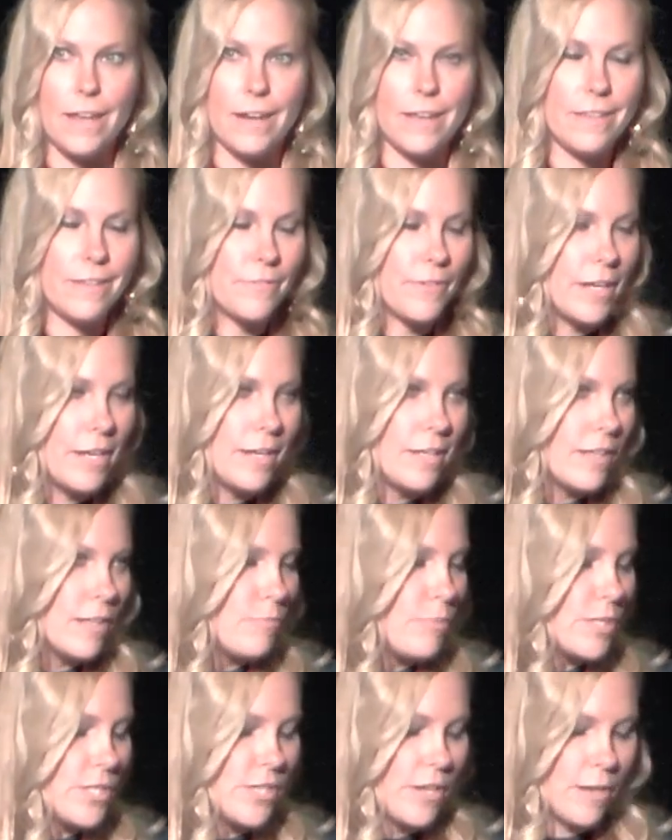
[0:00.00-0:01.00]
I had the reigning
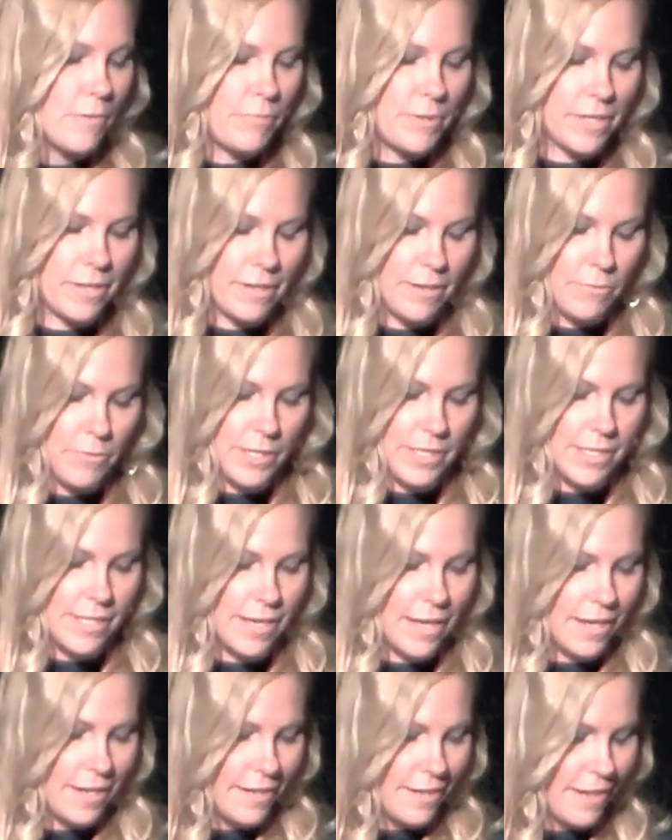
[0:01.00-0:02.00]
Olympic champion on one
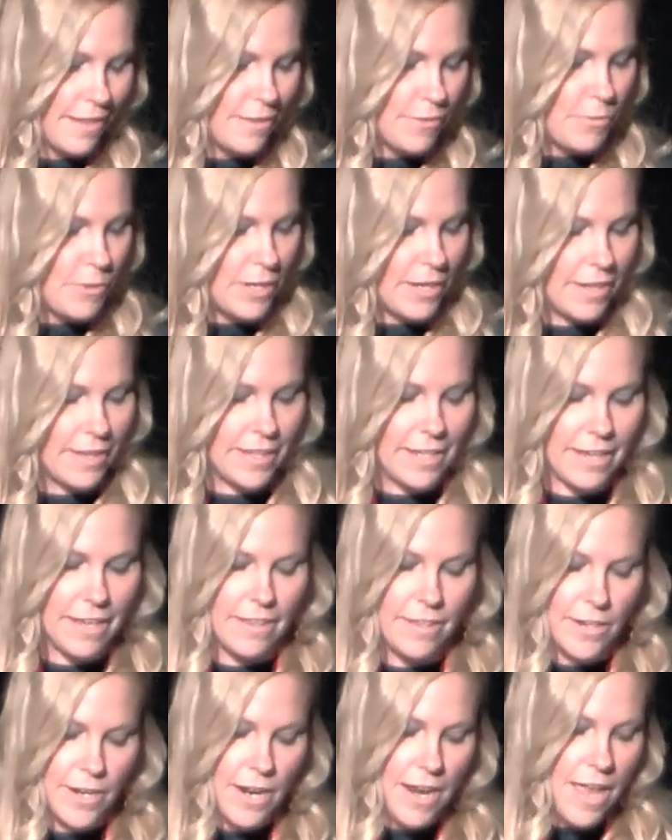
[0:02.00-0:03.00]
side and another one on the
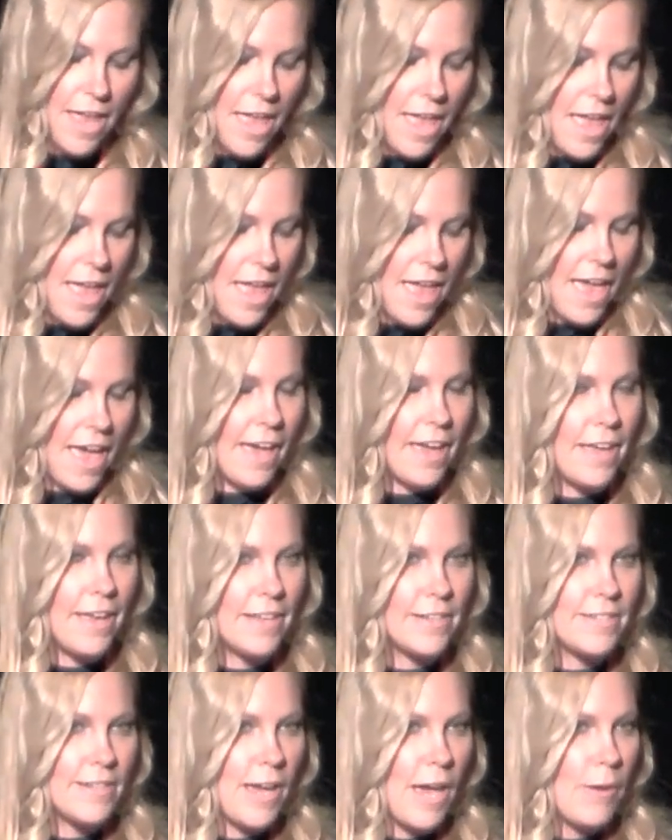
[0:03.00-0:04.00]
other.
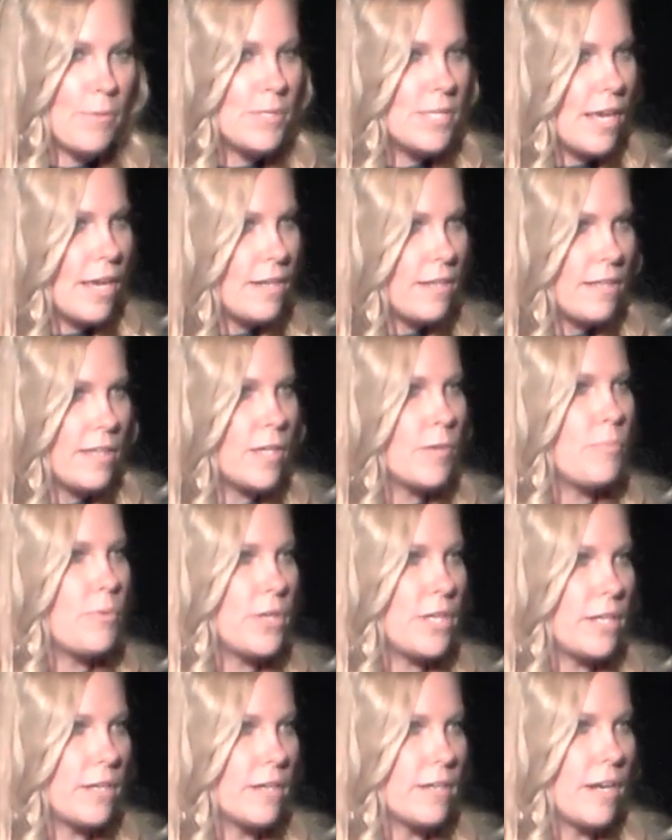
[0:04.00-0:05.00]
And I was handling it
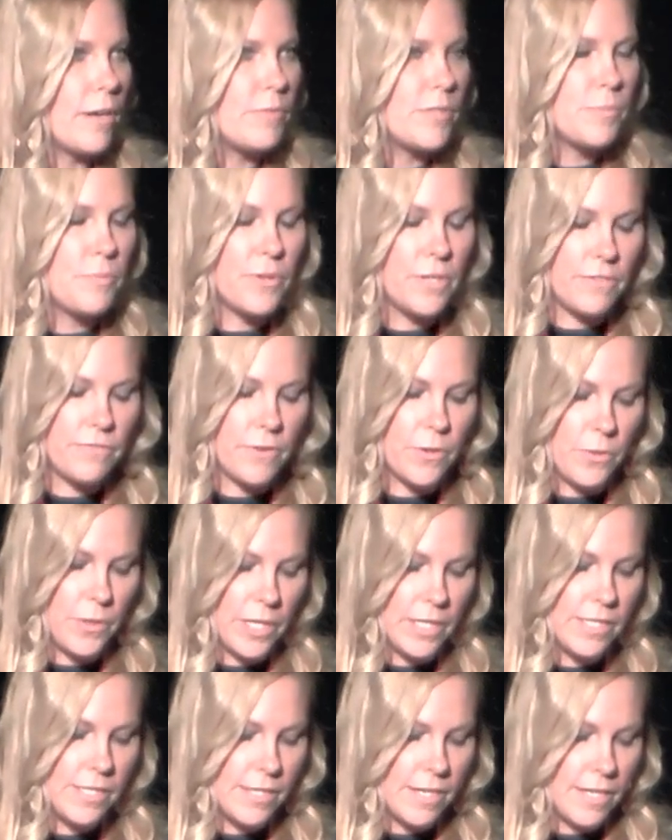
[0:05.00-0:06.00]
pretty good. I was pretty
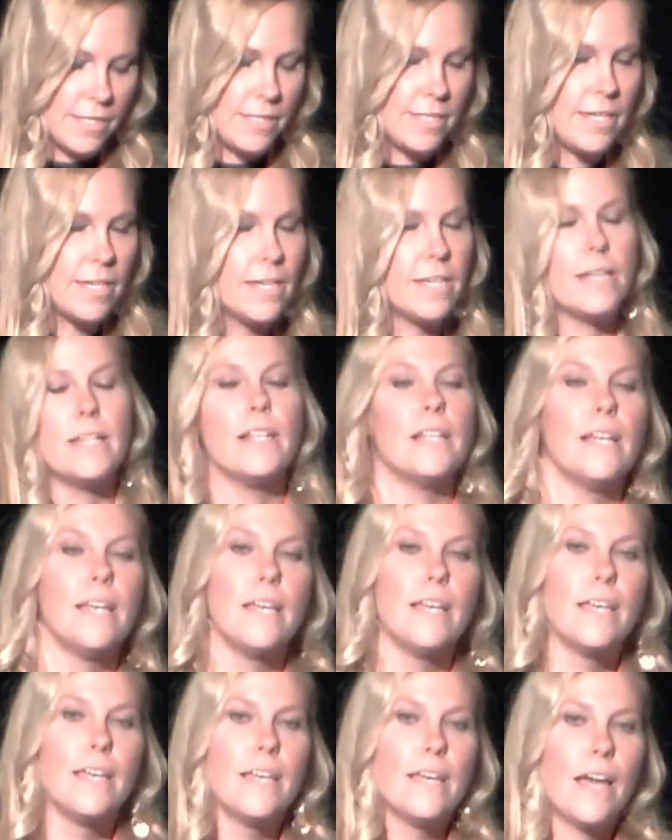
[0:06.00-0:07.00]
focused until
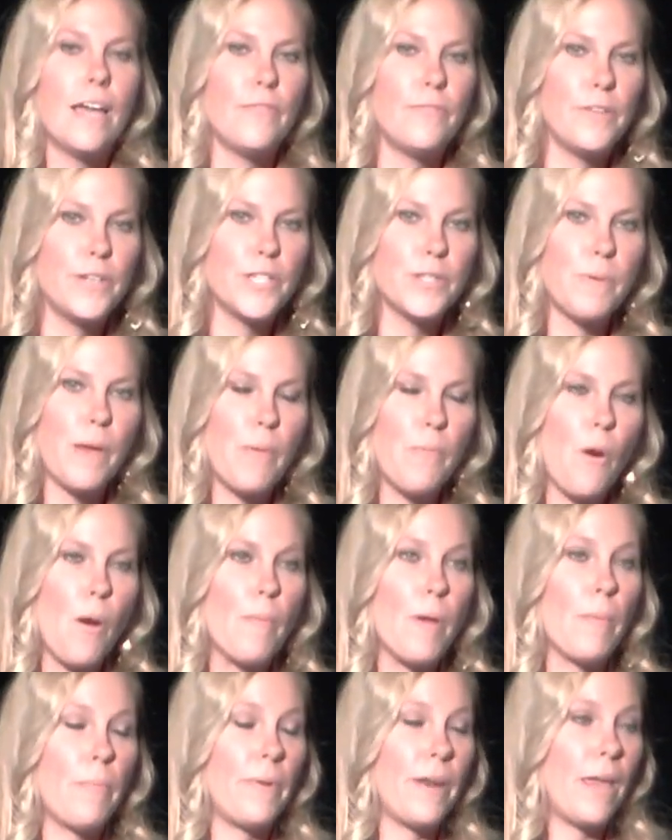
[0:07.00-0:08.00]
I finished my
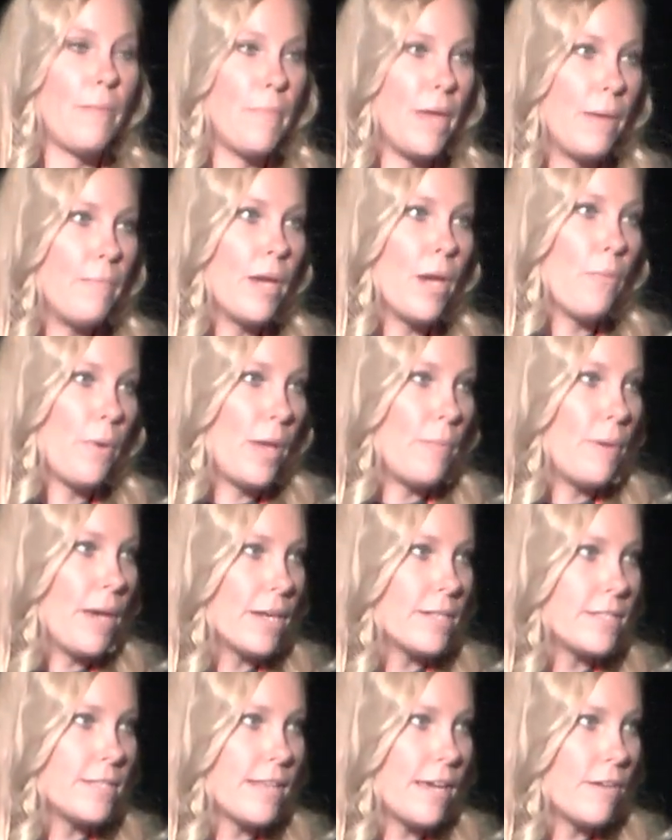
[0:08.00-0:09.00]
warm-up and I made my way
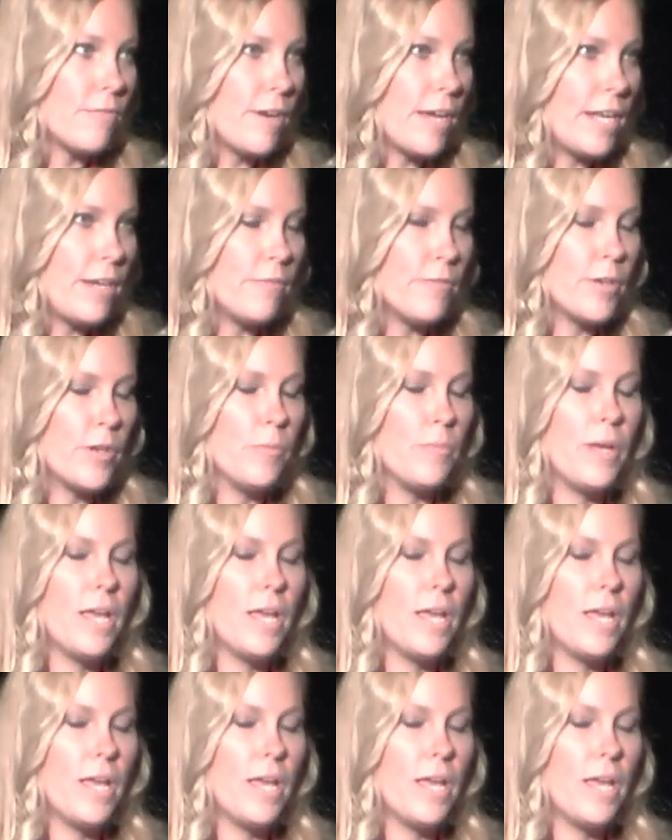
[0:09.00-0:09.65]
back to that ready room.